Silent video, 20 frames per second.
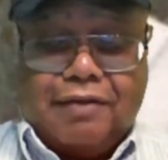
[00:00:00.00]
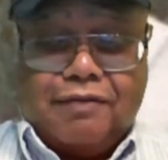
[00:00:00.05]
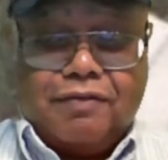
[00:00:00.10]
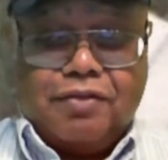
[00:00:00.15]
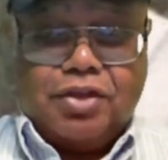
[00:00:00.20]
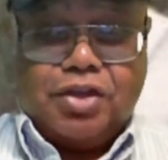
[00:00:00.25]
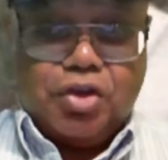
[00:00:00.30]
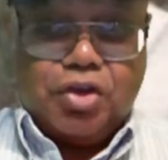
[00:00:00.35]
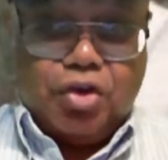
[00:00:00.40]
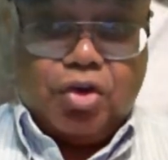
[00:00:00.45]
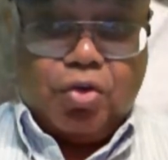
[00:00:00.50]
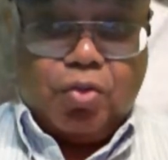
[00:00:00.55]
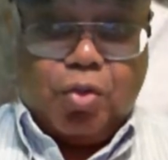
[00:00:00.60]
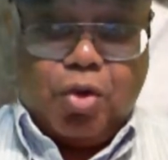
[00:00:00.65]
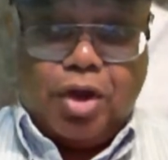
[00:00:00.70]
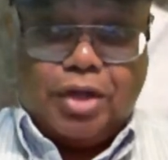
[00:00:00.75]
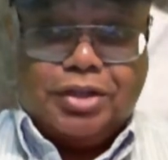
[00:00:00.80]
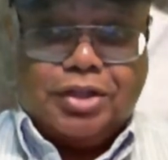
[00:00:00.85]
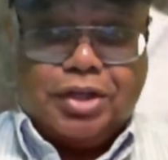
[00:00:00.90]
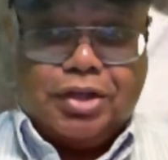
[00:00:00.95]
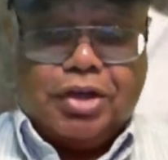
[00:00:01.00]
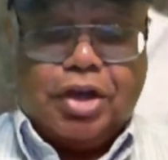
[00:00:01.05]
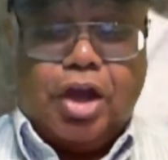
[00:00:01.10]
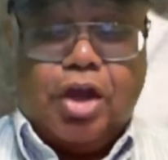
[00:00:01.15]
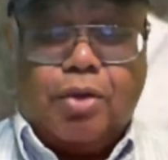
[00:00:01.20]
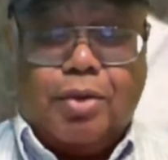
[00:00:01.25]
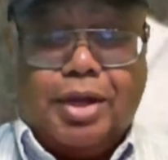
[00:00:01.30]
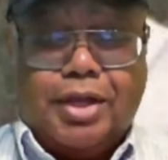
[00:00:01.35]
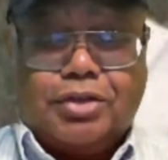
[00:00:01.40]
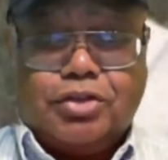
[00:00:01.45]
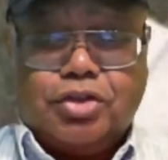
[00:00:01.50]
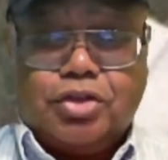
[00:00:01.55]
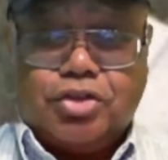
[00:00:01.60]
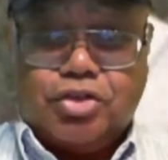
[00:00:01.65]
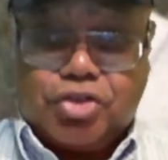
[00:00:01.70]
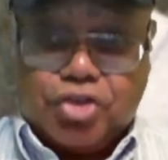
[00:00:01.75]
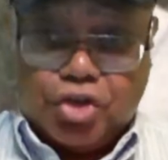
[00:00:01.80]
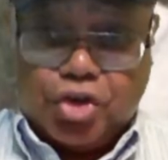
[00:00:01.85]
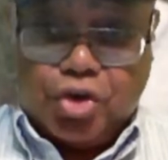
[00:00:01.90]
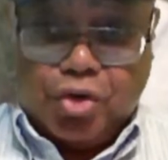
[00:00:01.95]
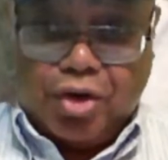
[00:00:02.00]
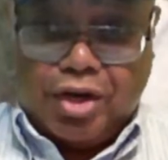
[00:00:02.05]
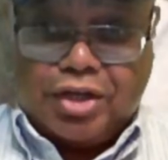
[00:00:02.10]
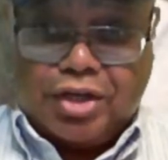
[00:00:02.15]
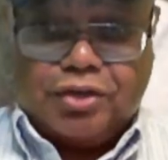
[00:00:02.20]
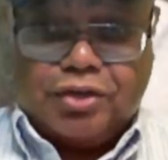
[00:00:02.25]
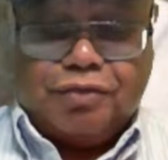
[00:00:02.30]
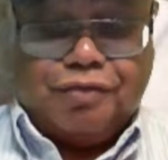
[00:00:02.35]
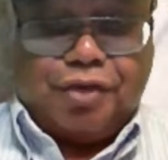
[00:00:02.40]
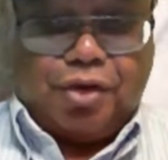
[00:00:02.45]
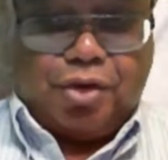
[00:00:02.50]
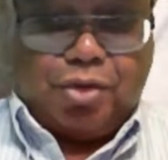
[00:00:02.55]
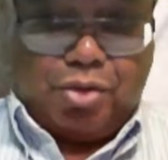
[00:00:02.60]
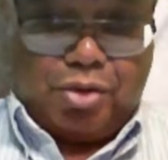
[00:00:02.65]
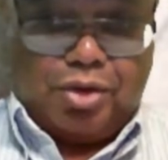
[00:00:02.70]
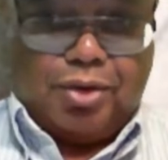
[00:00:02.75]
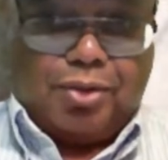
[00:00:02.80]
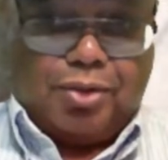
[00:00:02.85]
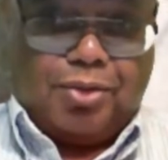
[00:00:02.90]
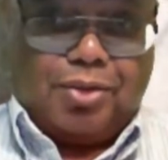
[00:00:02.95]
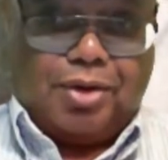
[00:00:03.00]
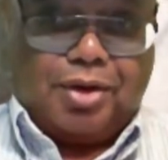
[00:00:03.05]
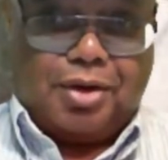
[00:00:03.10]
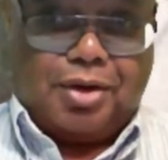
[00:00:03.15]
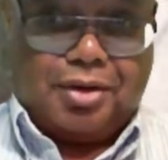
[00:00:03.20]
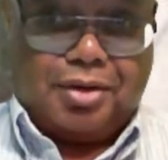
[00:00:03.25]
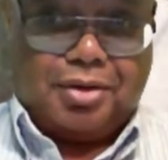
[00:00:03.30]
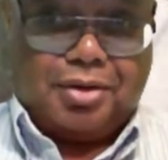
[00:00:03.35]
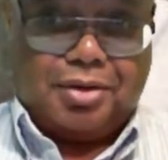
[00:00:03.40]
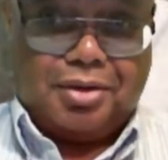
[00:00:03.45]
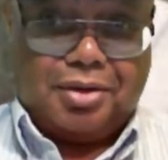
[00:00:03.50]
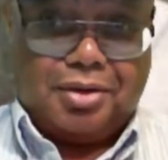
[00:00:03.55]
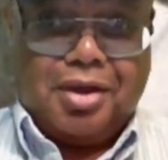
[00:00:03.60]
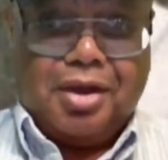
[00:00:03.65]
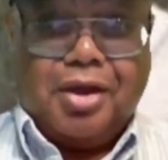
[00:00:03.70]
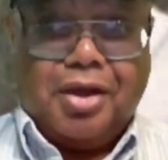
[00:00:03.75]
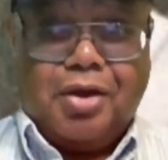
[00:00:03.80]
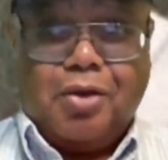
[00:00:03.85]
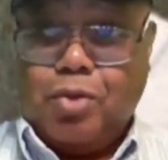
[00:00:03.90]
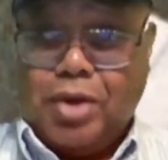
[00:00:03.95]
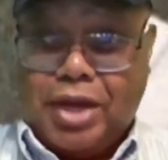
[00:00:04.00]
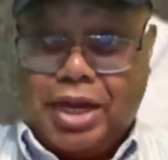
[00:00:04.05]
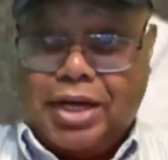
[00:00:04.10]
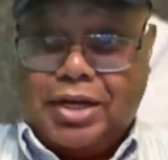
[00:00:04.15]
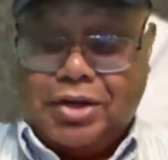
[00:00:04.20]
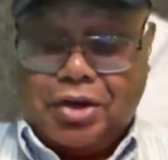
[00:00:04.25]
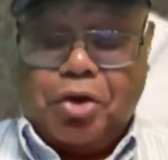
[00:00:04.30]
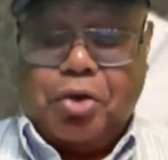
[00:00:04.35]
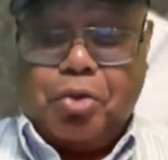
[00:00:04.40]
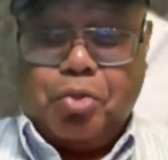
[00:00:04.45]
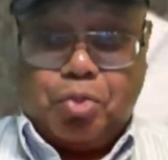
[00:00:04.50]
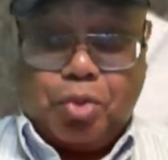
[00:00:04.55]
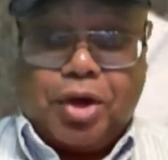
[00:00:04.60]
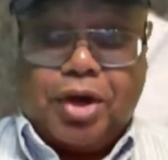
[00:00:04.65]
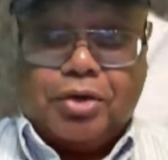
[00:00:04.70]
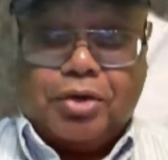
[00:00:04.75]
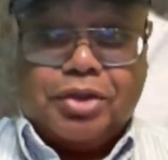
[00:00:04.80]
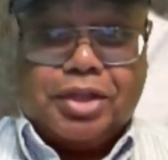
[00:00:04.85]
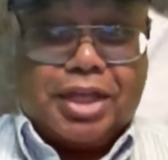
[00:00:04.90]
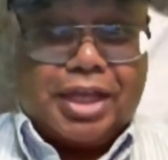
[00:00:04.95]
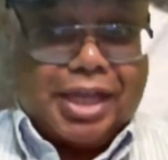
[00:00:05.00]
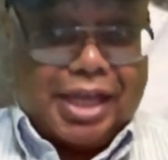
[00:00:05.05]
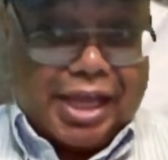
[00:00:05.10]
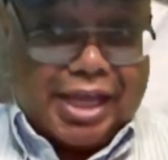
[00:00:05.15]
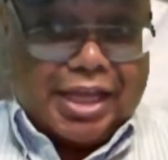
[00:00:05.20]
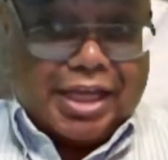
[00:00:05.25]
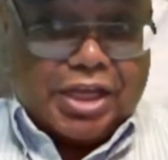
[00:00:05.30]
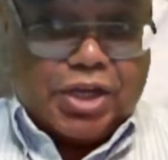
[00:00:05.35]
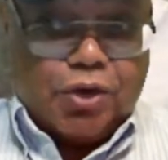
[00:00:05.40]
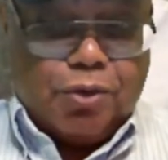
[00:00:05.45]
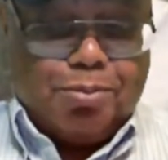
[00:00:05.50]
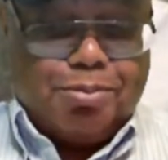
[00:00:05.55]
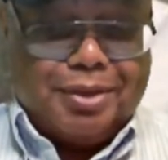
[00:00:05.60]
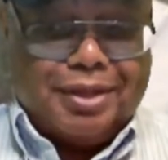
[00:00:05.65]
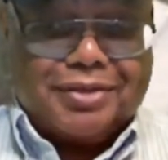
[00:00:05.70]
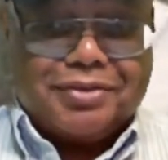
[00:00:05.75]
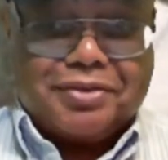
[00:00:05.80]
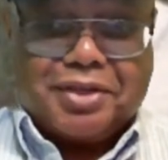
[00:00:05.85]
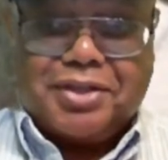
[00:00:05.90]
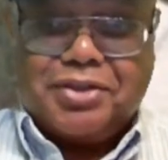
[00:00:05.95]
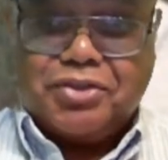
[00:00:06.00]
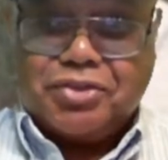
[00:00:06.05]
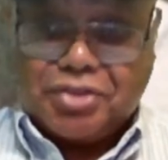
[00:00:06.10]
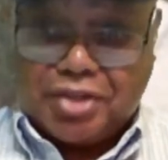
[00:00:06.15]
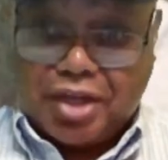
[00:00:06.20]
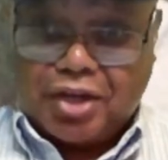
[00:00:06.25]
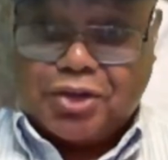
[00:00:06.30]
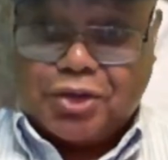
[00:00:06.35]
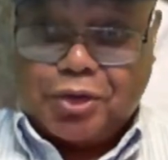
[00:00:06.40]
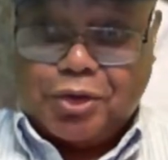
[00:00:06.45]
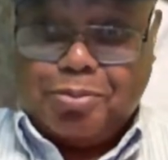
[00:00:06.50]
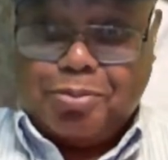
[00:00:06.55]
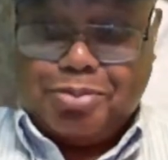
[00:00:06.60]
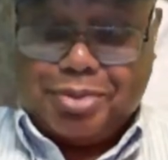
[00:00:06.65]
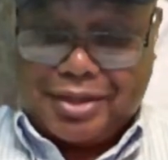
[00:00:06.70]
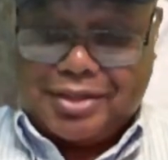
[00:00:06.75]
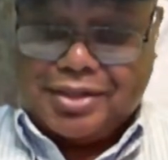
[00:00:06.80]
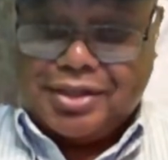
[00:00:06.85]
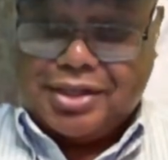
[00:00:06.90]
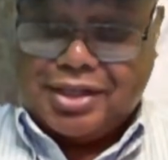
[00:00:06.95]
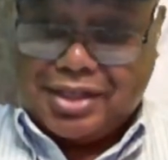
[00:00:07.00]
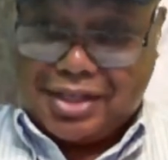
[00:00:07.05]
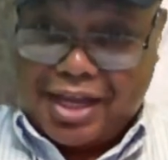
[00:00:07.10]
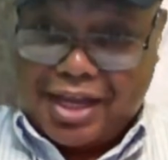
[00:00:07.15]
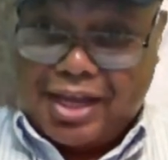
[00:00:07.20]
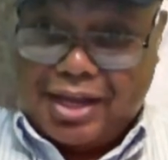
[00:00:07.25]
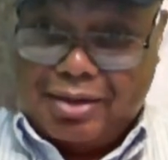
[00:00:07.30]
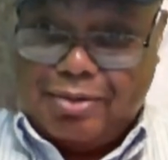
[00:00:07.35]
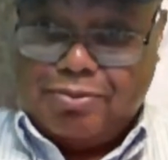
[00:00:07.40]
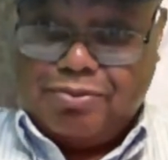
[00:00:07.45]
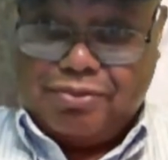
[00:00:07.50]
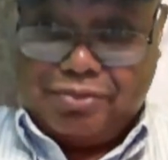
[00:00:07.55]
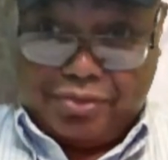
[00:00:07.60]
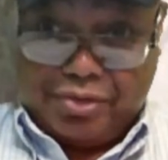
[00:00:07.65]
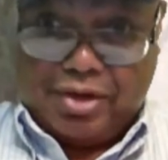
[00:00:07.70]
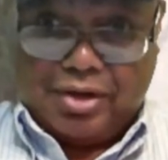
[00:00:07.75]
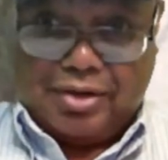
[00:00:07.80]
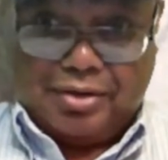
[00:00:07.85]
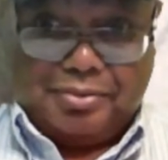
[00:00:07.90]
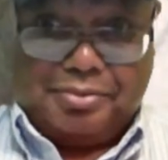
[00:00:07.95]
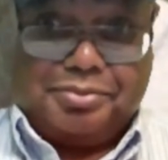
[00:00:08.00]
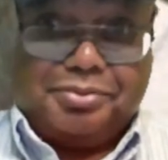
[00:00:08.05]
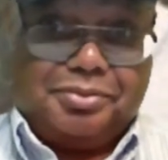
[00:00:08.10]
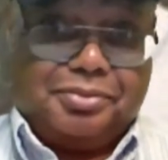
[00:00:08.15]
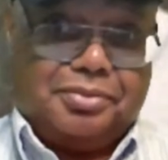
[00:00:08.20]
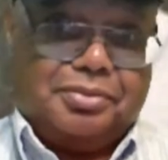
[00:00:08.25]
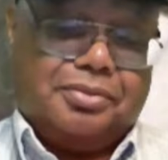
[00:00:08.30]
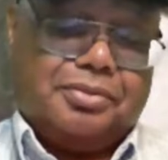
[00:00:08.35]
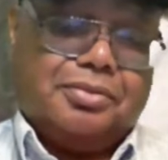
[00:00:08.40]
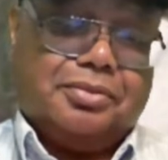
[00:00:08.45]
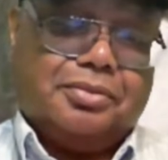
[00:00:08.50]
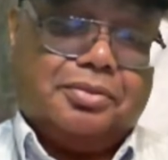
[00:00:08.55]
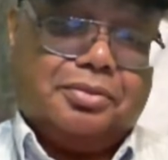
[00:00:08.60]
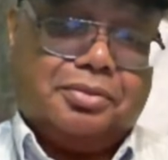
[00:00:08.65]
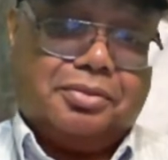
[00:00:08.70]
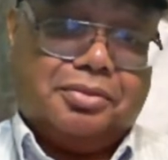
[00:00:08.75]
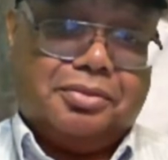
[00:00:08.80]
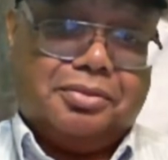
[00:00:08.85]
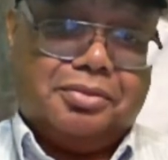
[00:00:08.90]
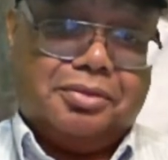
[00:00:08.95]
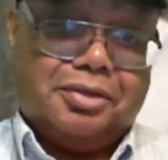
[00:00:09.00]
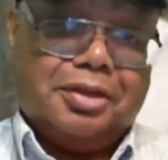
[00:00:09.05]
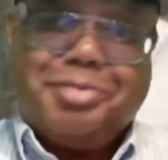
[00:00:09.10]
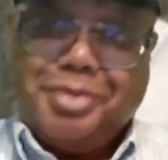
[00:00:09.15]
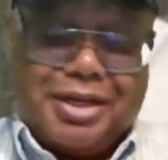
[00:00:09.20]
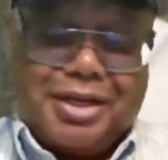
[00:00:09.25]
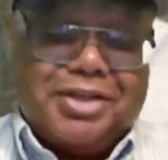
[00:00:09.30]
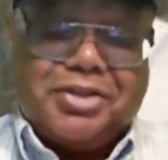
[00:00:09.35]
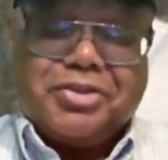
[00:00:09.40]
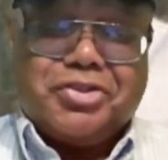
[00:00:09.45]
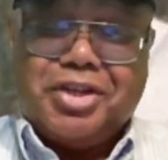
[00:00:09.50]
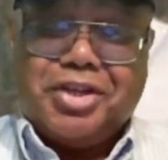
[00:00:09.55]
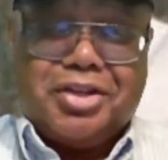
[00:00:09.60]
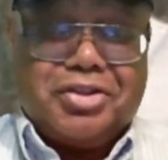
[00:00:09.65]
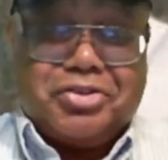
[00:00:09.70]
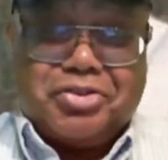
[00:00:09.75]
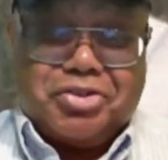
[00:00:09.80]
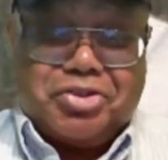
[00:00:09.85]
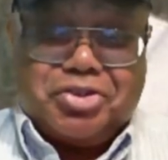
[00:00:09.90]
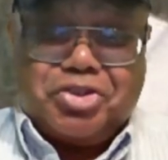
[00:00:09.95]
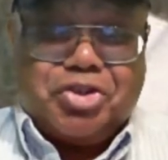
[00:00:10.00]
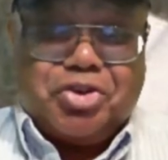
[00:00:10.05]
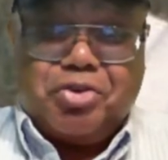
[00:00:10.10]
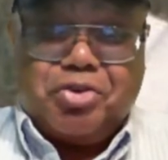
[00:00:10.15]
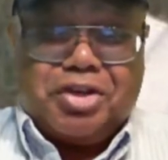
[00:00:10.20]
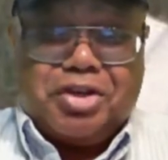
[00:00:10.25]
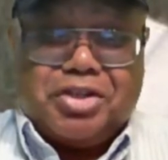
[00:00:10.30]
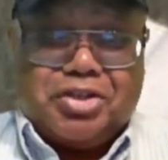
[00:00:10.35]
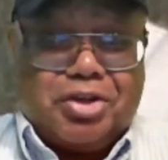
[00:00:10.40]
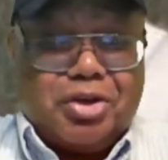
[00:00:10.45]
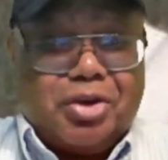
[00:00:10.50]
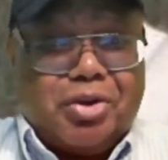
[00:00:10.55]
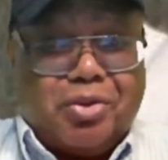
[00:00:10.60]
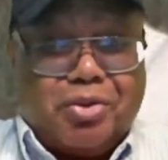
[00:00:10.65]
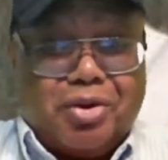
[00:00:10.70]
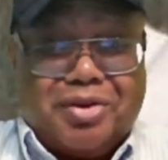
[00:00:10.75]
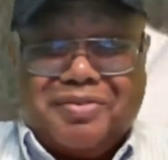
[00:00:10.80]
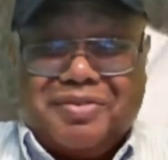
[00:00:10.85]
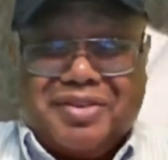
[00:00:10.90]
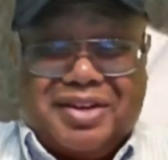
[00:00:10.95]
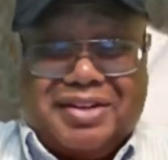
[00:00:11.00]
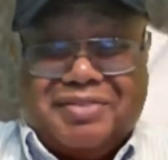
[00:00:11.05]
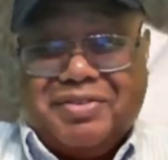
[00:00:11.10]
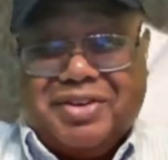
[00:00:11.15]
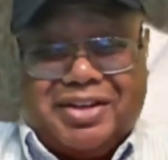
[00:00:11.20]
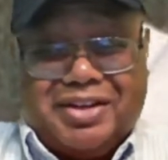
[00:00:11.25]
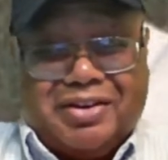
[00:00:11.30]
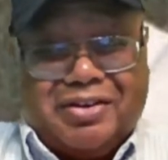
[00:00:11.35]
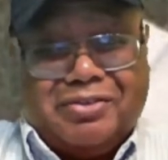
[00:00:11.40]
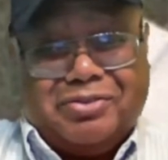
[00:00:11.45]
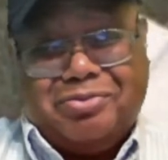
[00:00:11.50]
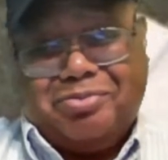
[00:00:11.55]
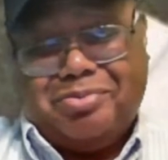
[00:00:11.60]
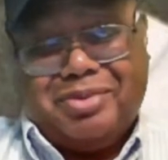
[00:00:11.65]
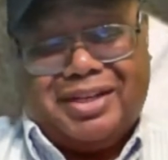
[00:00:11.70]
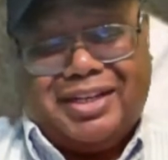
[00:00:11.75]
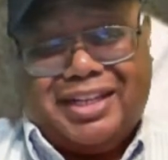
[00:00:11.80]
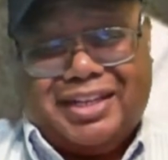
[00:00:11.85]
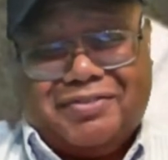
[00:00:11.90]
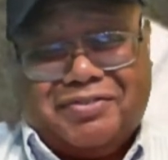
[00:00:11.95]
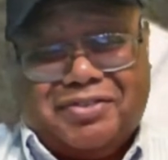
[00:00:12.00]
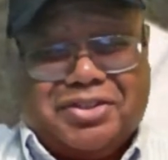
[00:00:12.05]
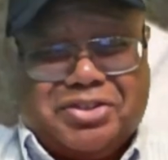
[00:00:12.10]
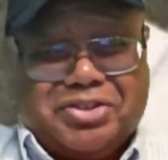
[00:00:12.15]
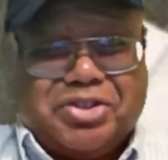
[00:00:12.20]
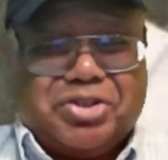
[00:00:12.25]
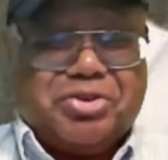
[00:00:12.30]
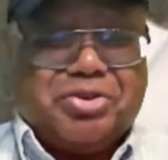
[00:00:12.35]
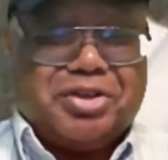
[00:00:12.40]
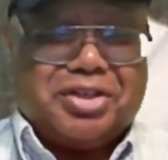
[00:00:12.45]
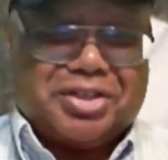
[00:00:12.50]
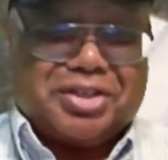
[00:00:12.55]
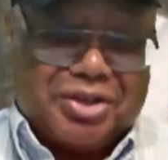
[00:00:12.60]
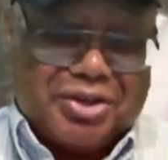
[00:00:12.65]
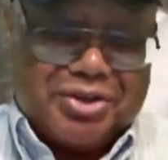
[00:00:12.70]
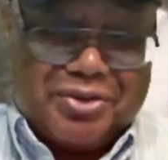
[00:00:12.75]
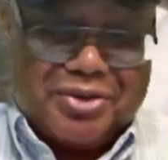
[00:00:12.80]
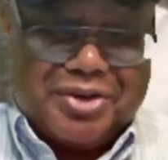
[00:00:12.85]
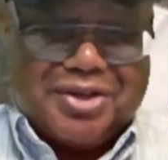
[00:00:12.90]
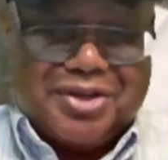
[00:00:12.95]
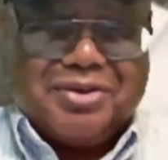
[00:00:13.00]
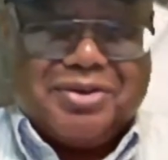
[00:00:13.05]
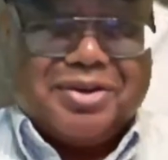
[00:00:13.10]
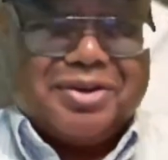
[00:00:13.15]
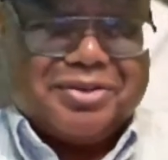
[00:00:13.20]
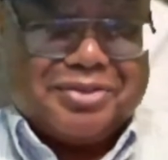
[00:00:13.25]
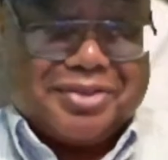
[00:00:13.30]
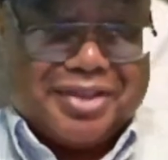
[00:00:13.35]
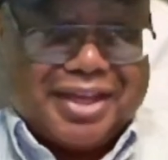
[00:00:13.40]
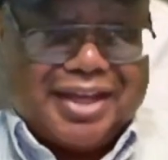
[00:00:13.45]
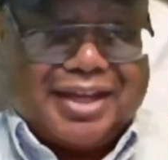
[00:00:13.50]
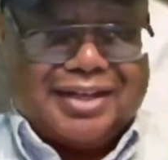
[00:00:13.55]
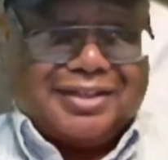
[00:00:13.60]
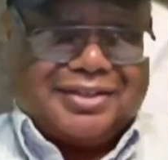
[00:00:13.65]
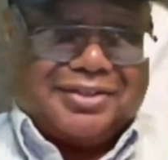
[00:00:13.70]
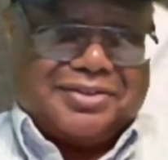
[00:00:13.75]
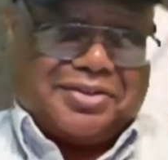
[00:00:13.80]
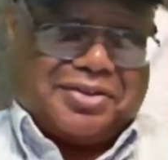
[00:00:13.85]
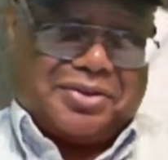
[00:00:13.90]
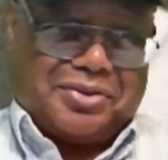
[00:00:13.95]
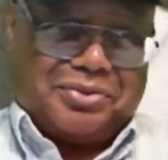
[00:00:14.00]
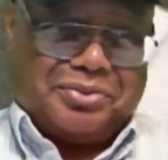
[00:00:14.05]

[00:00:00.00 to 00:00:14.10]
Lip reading: And if you want to go into Jewish folklore, we know where the incubus and succubus came from. But it's just Jewish lore. We don't believe in Jewish lore, you know that.